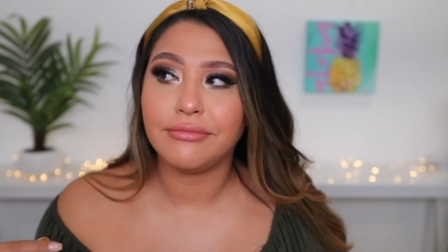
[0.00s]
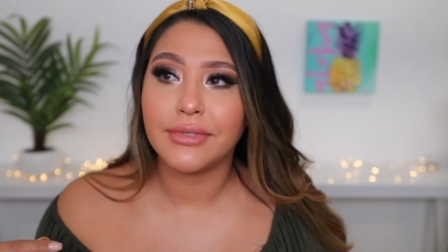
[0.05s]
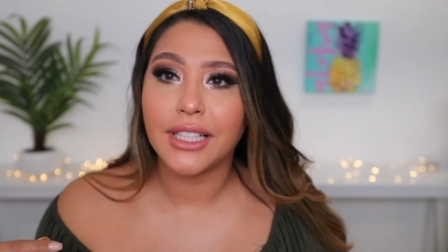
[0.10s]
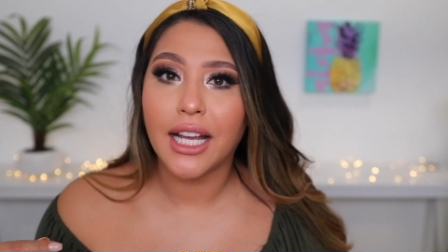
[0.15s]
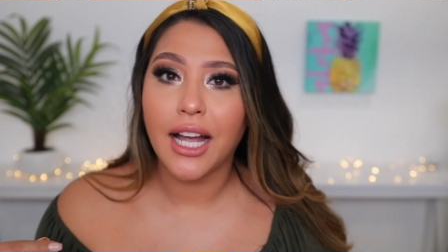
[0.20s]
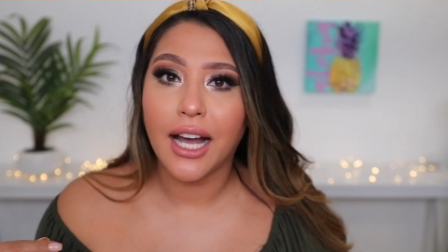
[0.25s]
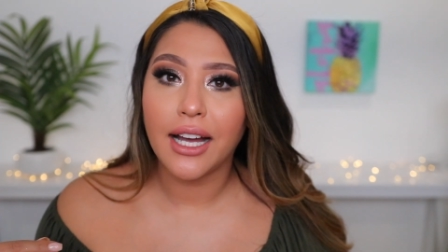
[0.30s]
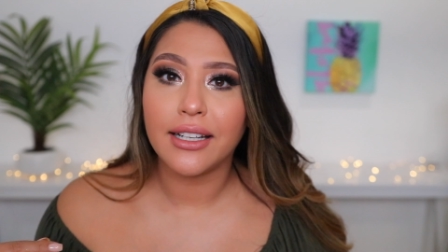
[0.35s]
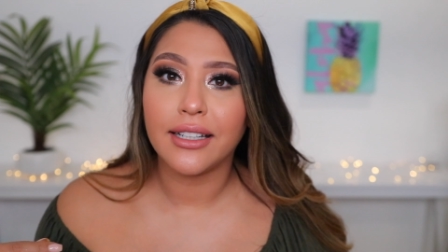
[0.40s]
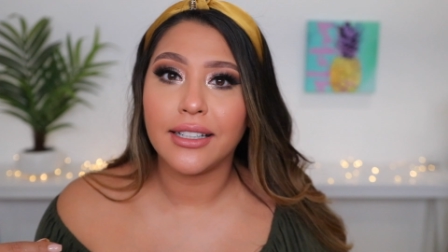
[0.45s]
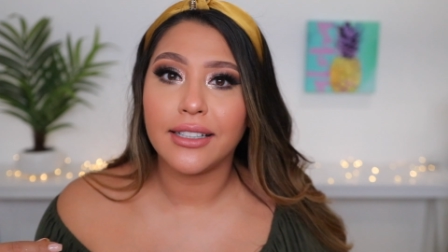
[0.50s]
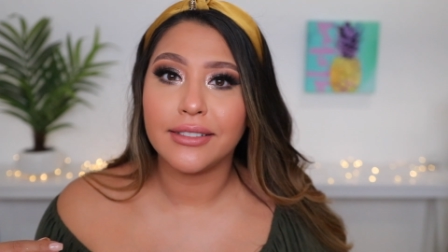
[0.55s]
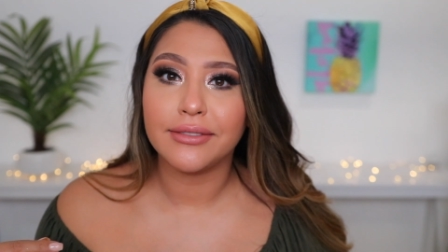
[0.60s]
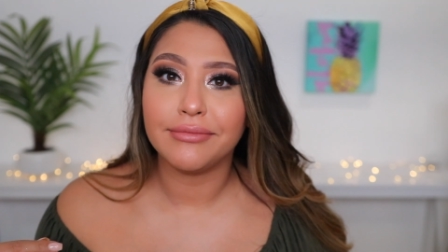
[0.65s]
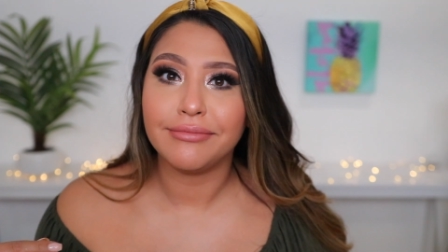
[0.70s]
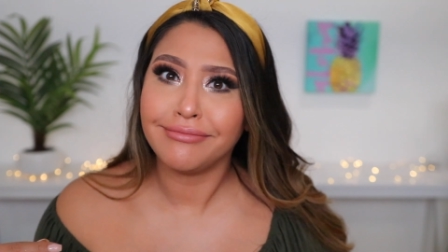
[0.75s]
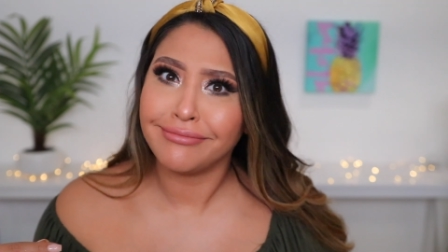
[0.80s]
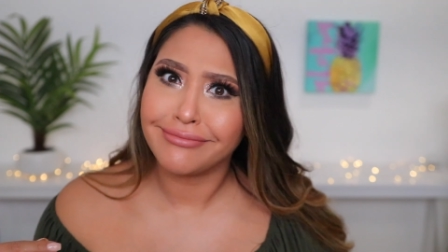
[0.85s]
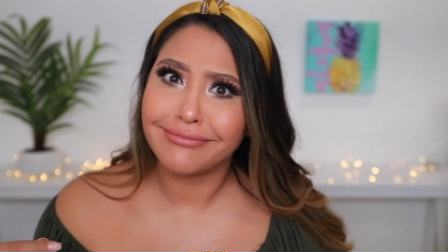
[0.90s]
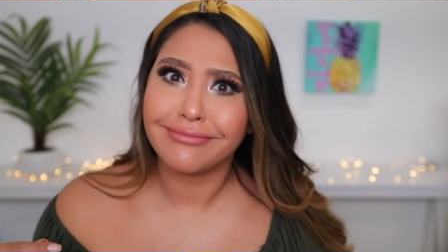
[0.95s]
Got it.
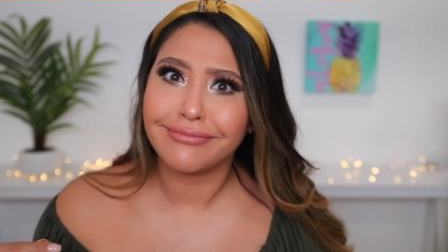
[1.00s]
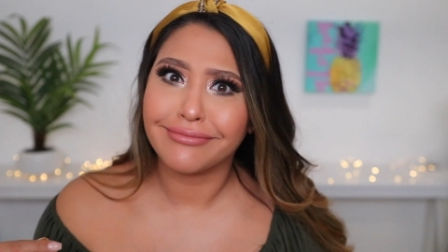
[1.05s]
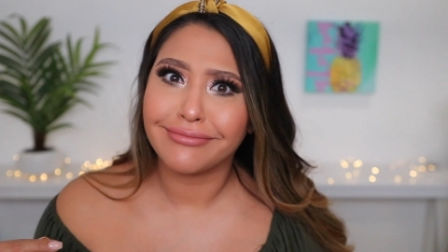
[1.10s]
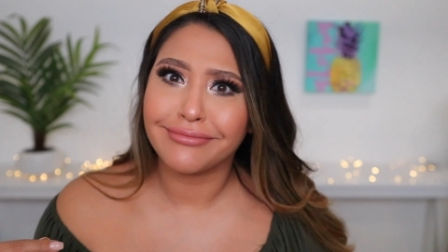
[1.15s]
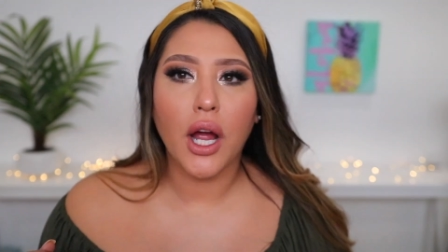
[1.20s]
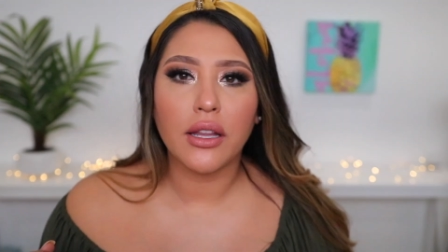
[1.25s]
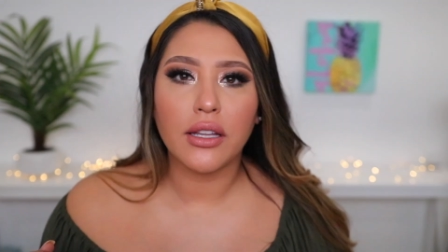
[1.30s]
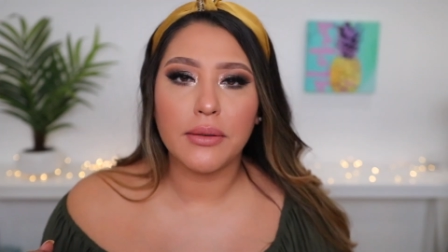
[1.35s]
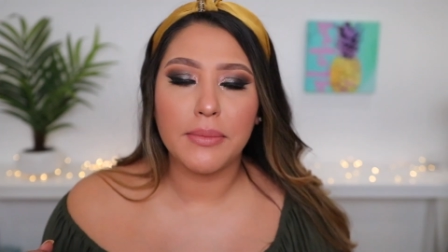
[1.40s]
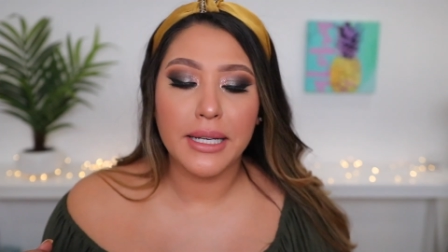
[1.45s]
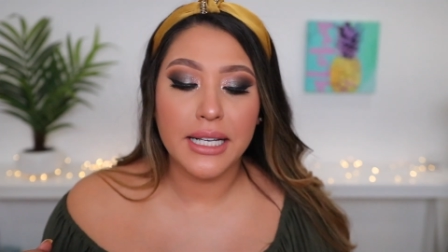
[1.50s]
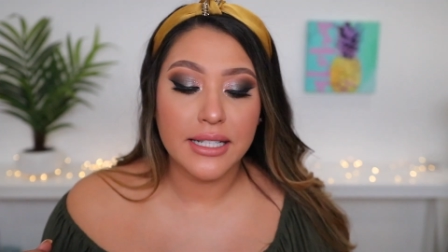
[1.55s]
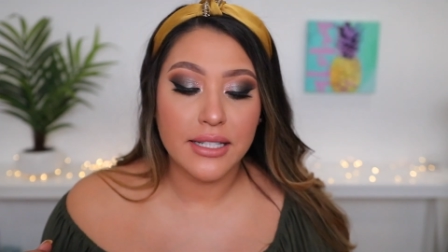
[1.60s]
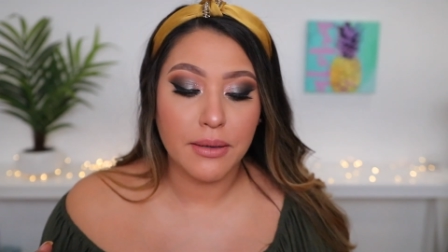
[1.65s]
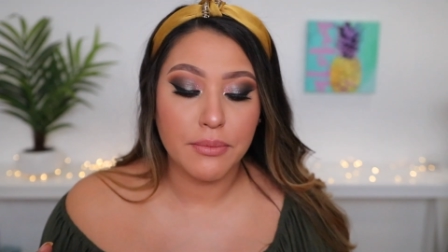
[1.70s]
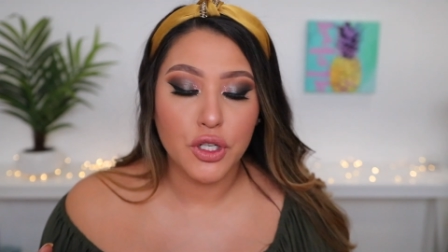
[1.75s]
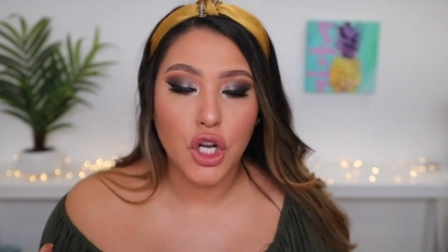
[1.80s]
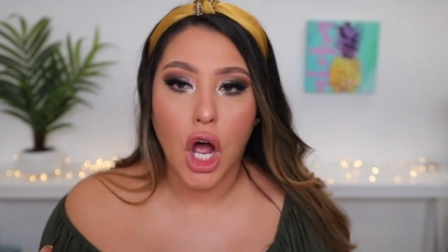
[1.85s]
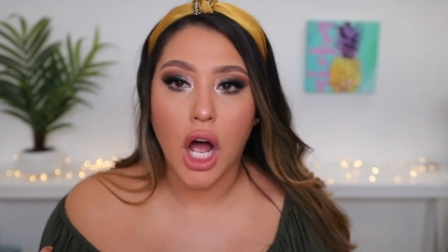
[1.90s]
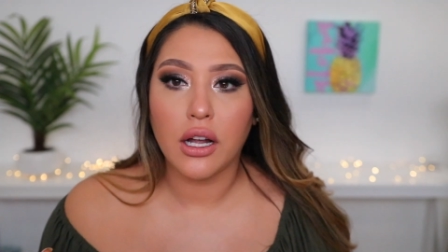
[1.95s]
Probably because
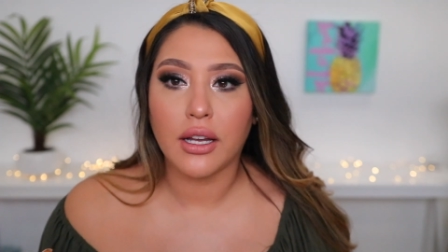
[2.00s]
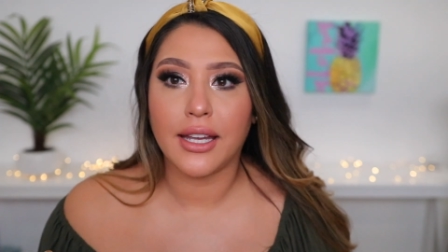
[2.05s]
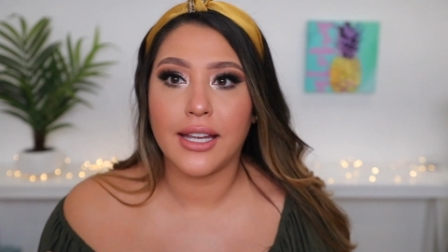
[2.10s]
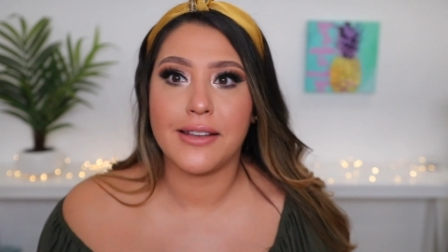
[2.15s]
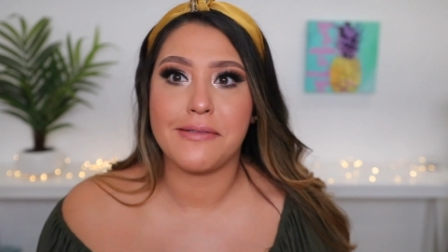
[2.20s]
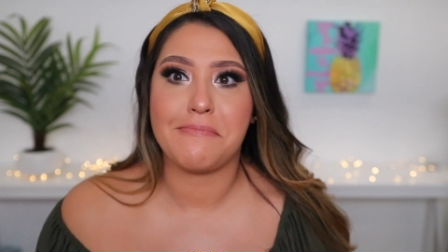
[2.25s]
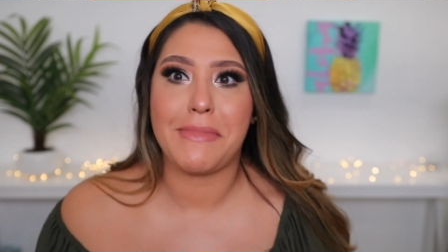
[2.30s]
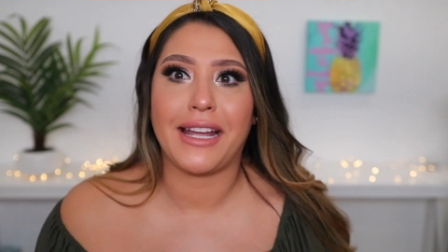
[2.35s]
I'm talking and